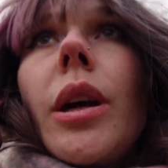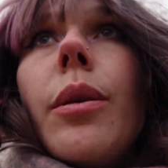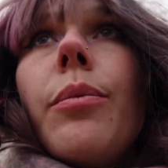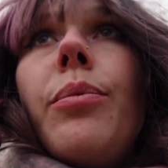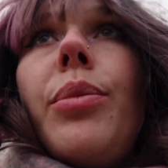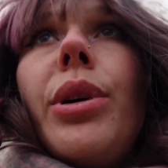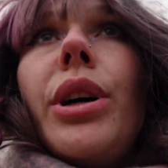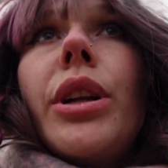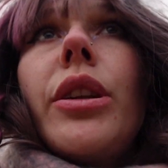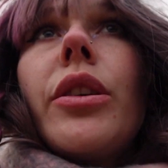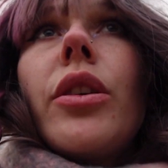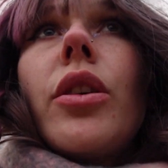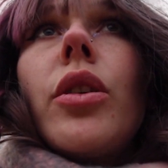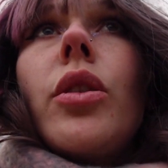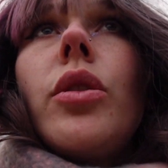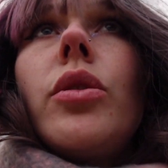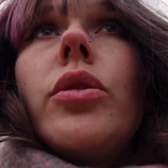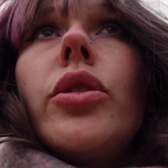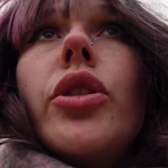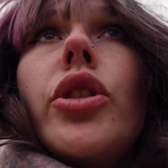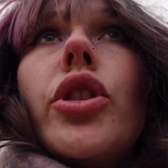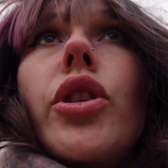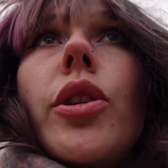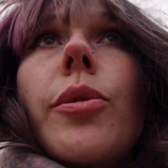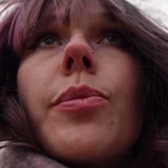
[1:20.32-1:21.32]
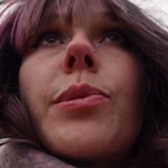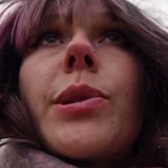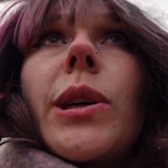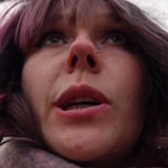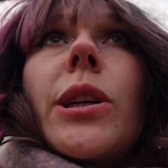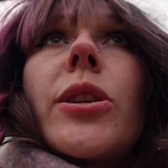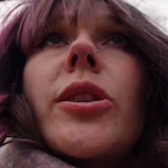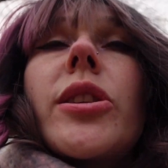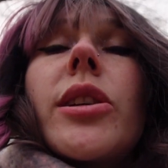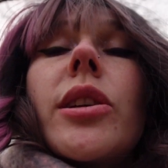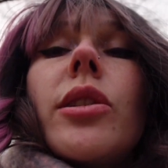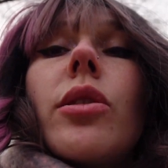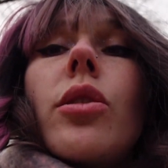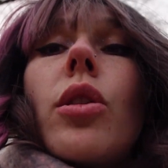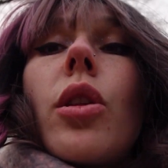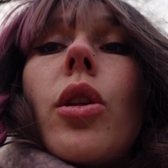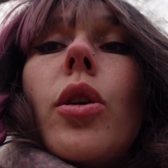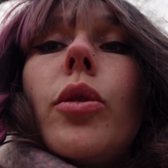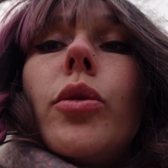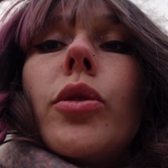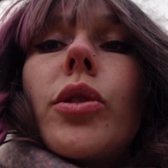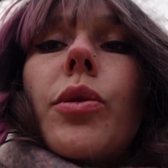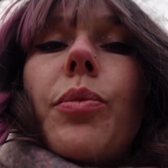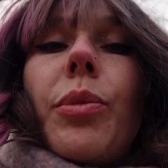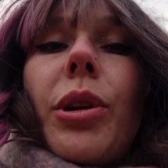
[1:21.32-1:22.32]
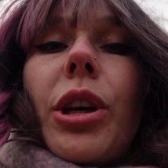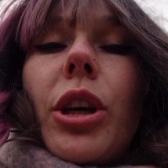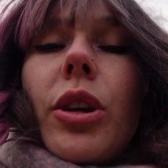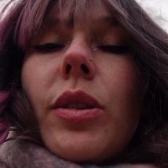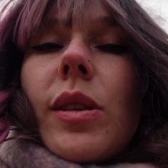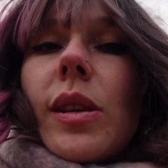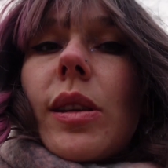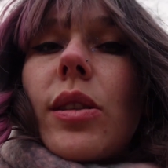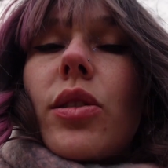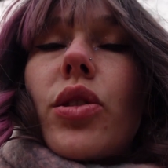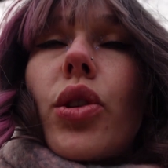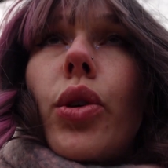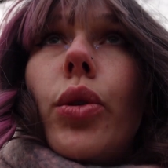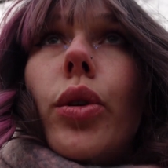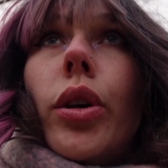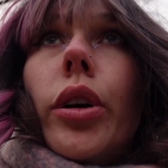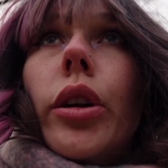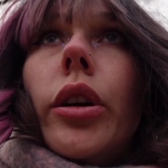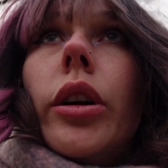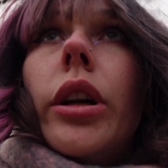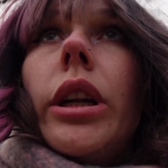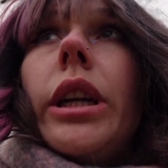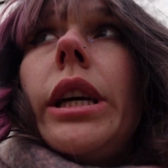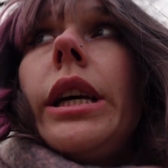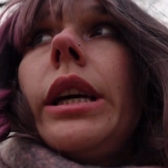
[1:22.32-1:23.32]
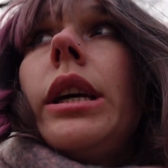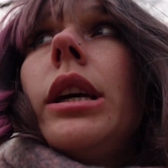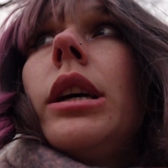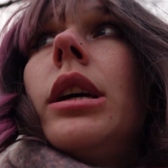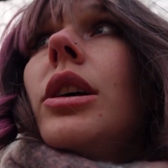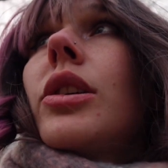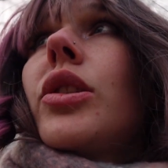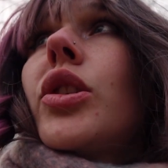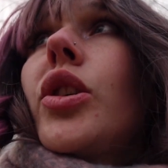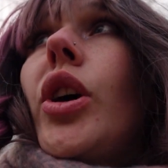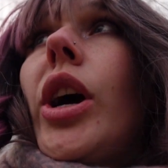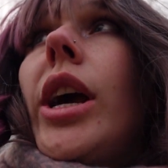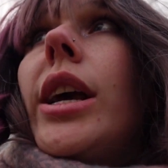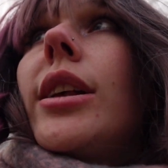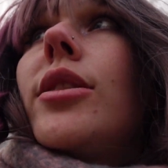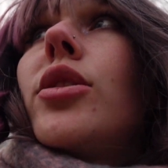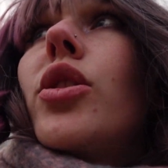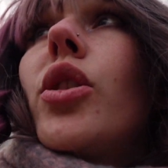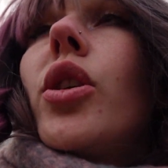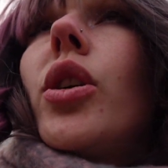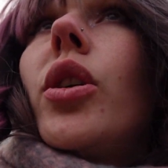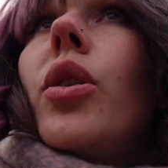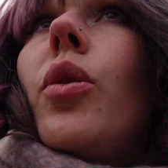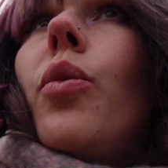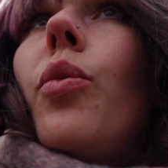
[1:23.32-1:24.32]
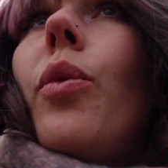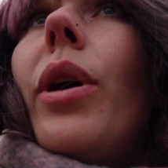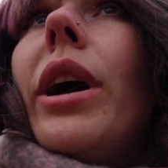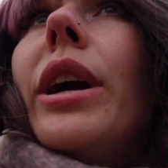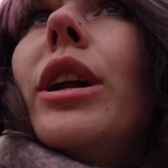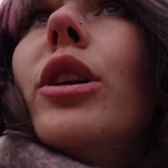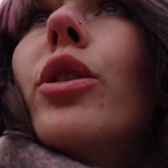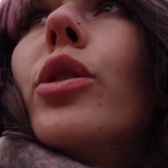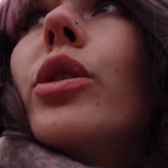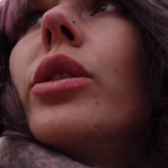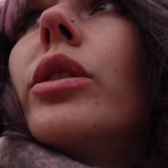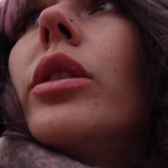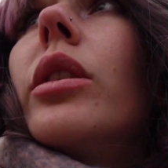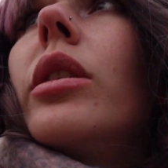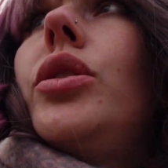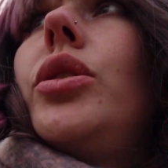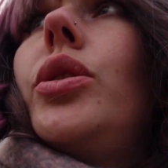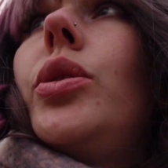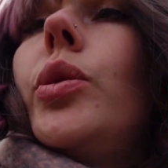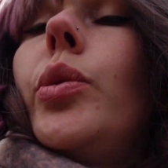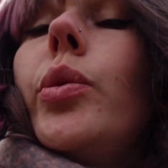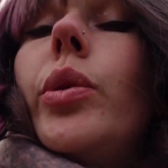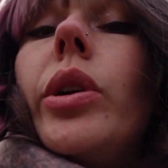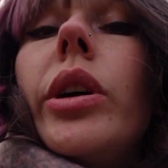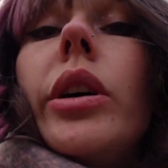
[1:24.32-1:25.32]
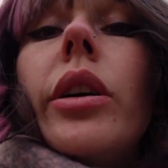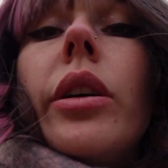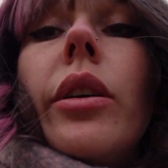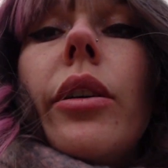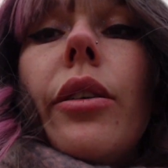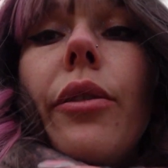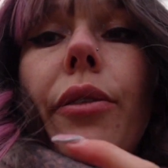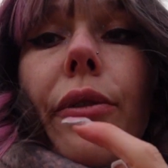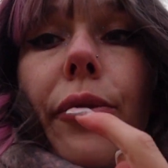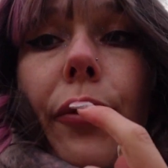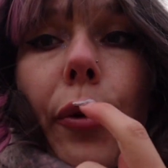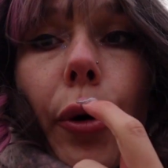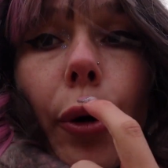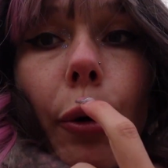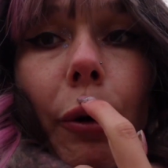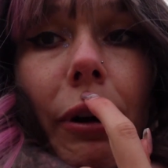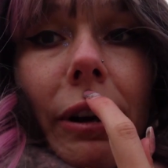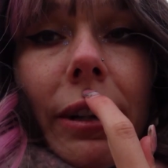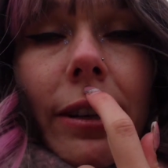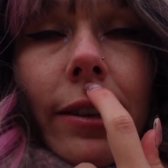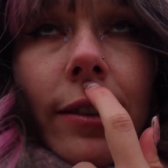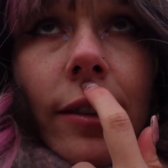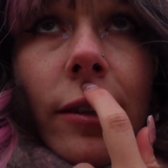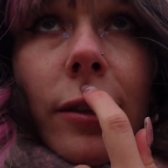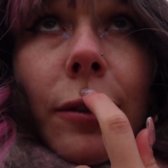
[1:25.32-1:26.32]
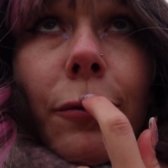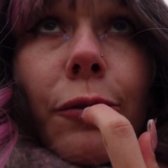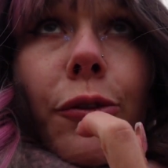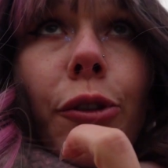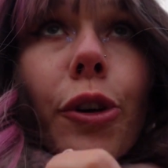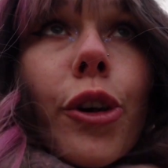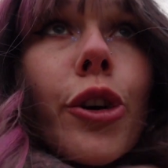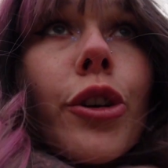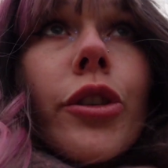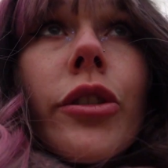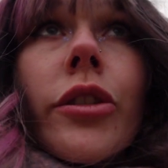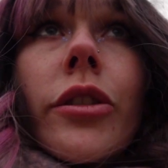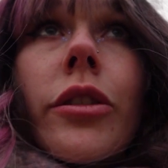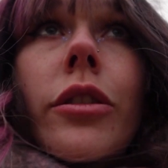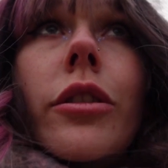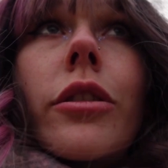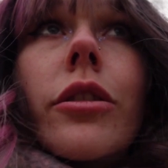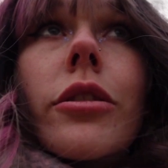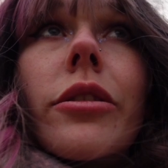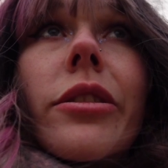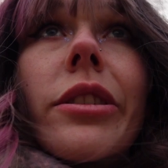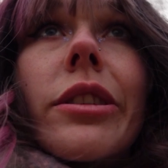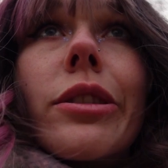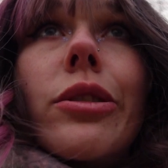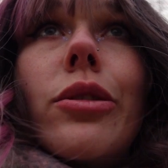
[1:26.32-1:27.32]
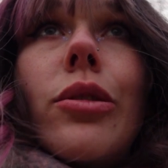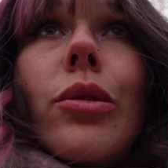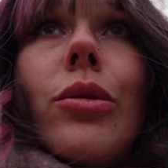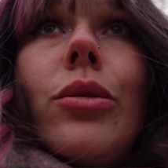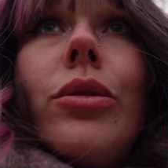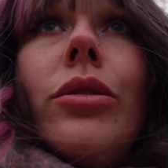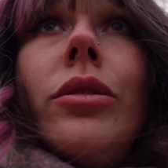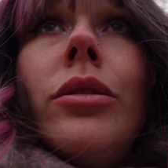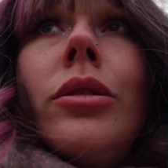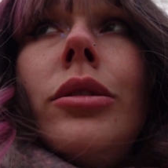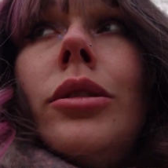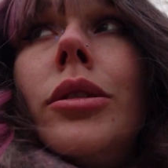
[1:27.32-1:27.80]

but all the shops are still closed because it's so early so I thought why not do the forest first because I don't